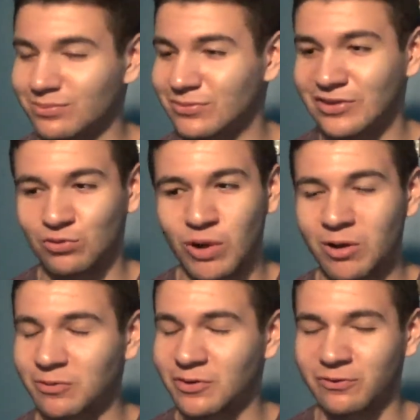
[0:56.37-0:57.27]
just
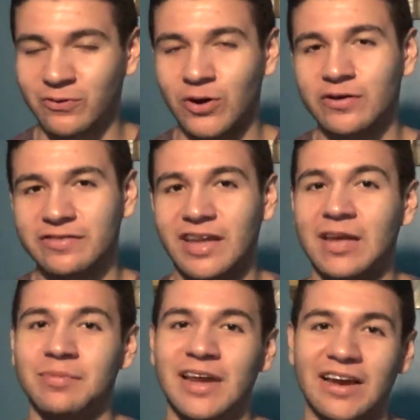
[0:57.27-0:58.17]
wanted the first
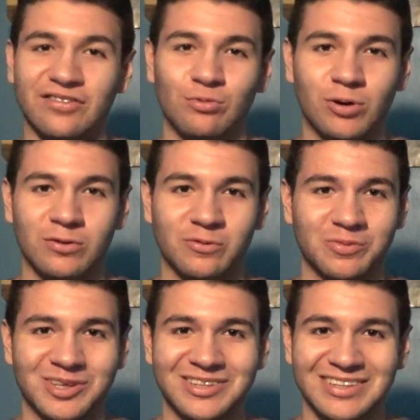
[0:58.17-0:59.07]
name that actually worked with
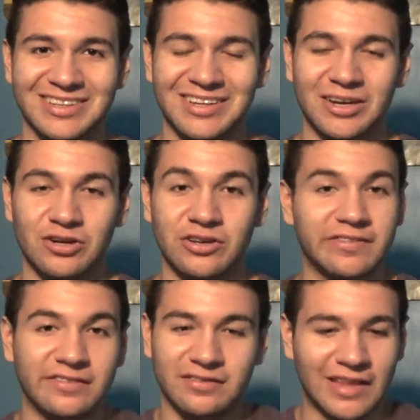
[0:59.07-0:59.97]
me, or
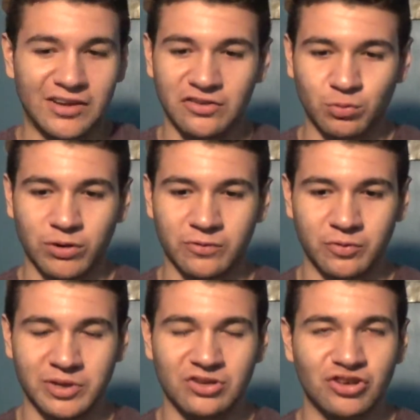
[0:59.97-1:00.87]
that just worked for
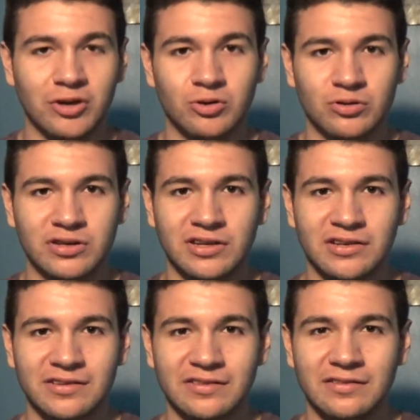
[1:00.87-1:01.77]
me in general,
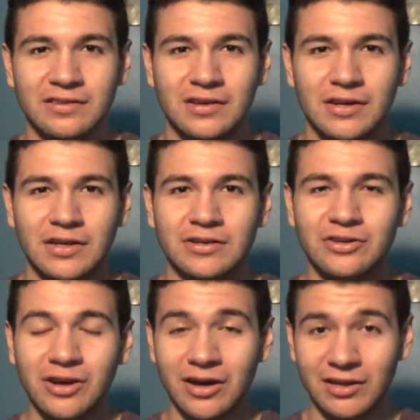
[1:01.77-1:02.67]
because you
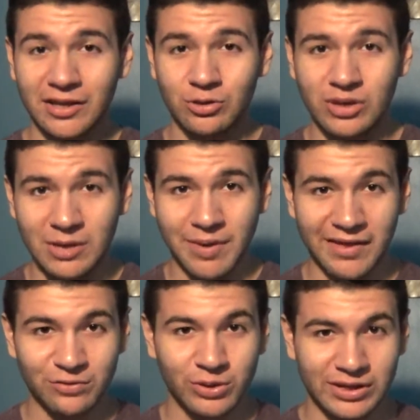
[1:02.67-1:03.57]
know how like you keep
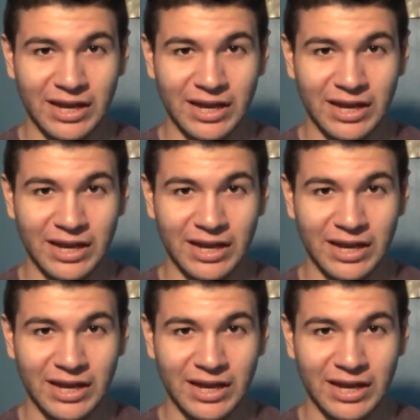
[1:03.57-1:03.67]
entering